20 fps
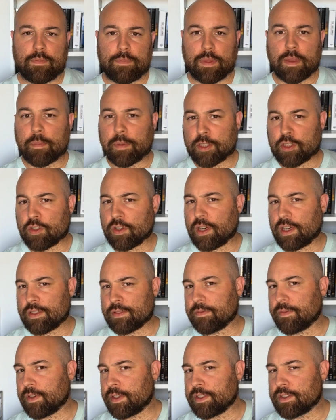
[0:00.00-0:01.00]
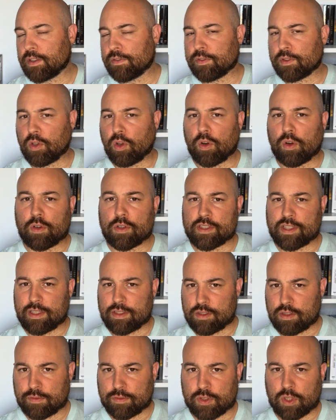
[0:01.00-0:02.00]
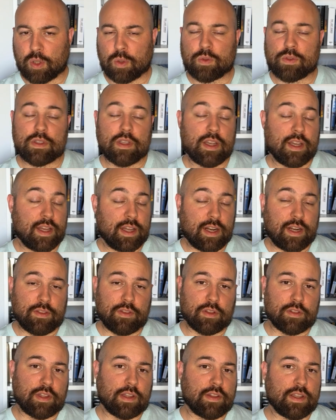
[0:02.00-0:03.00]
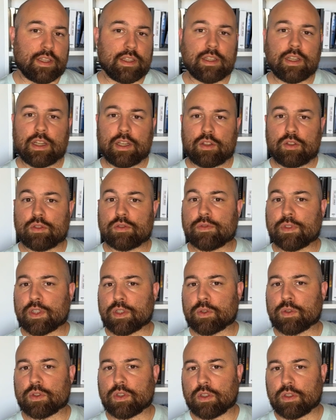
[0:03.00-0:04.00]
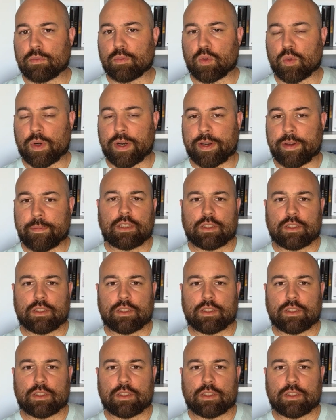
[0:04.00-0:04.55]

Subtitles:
The picture has very soft colors and soft tones, and I thought that they look very good on the Blu-ray.